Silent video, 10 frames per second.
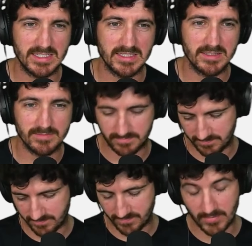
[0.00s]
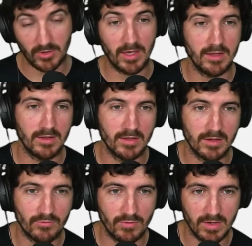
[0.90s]
Ooh. Okay, the
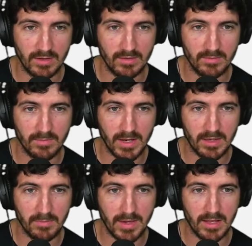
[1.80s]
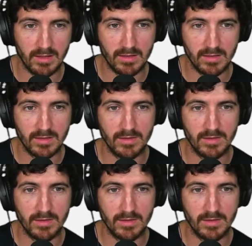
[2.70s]
ring, bike bell,